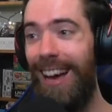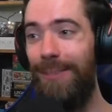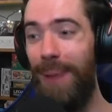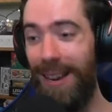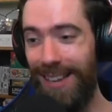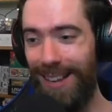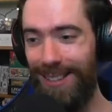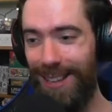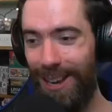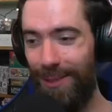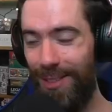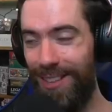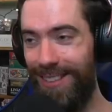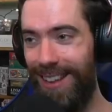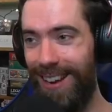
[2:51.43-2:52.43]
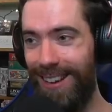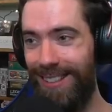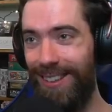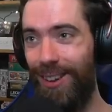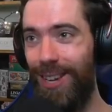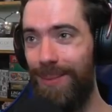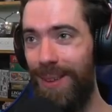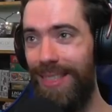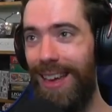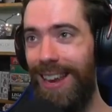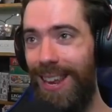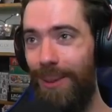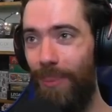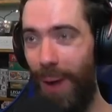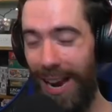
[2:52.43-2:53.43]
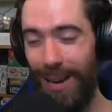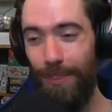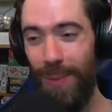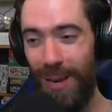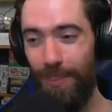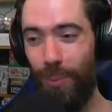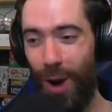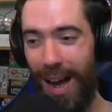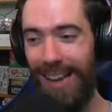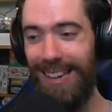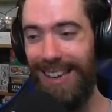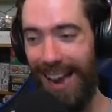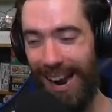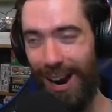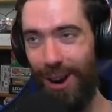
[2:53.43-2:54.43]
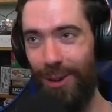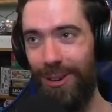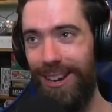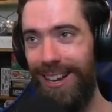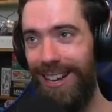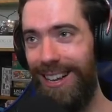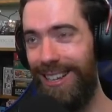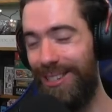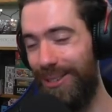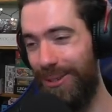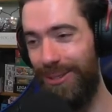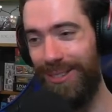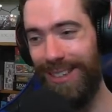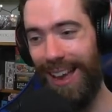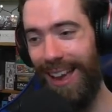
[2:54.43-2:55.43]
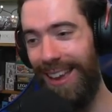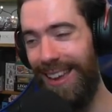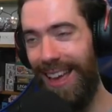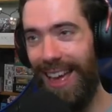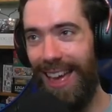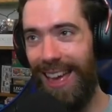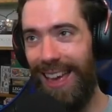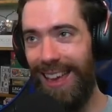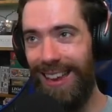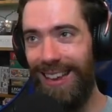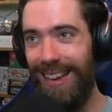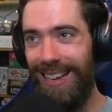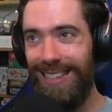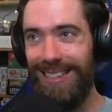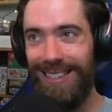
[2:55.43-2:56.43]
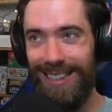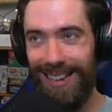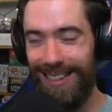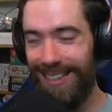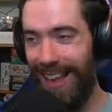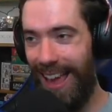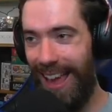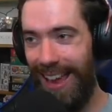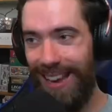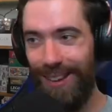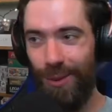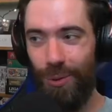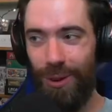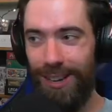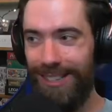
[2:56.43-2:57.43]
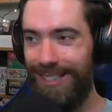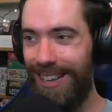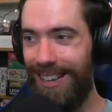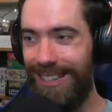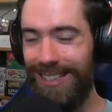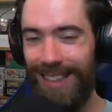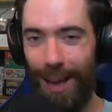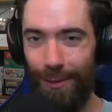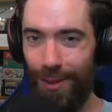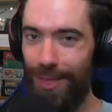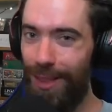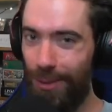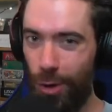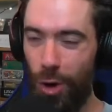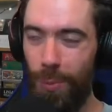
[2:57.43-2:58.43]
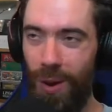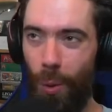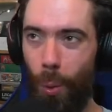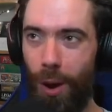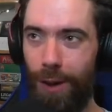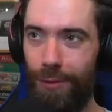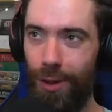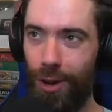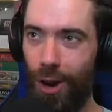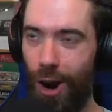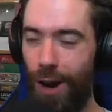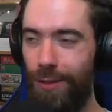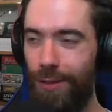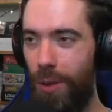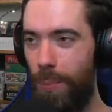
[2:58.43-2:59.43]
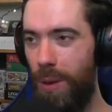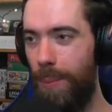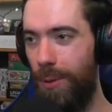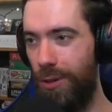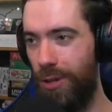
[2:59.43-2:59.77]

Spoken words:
My testing of this deck is telling me that he might be brought down to, say, a 6-8 or a 6-7. This could be one of the cards that people